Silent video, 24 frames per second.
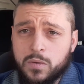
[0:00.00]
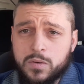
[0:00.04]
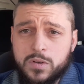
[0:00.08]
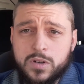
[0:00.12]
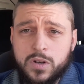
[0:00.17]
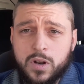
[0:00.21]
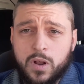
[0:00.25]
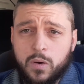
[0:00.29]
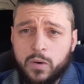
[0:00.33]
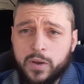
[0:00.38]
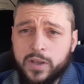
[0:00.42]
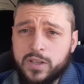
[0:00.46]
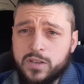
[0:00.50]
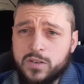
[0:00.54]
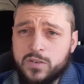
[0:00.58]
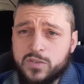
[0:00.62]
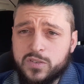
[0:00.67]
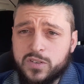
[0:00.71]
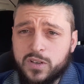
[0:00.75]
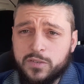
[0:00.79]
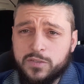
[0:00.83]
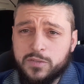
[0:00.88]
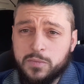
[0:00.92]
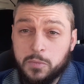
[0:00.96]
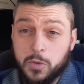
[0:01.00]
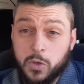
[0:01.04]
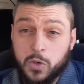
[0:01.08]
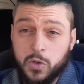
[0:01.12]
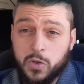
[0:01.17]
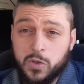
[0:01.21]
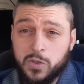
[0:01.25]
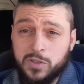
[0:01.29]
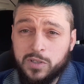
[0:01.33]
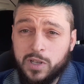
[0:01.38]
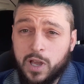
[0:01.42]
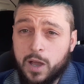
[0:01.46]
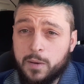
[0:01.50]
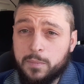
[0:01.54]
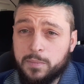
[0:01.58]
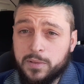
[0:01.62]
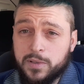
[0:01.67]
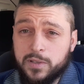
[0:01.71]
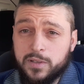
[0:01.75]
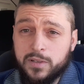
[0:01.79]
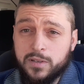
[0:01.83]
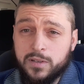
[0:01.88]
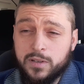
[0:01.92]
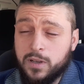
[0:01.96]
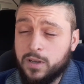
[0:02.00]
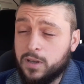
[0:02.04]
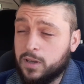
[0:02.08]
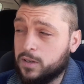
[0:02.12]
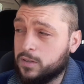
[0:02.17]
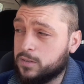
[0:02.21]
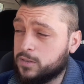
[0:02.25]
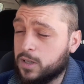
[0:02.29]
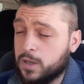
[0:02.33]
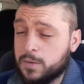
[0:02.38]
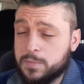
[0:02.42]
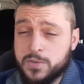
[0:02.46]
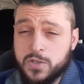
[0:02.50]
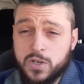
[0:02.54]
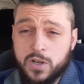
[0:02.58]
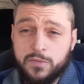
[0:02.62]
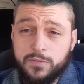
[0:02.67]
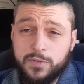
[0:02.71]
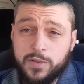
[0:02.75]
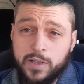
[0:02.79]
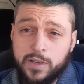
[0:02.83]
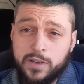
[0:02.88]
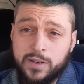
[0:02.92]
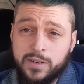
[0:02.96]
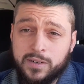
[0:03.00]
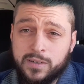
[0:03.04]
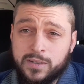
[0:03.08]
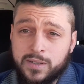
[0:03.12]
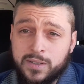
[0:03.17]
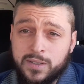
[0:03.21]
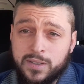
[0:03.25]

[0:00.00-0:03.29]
you know, get yourself some good top shelf liquor.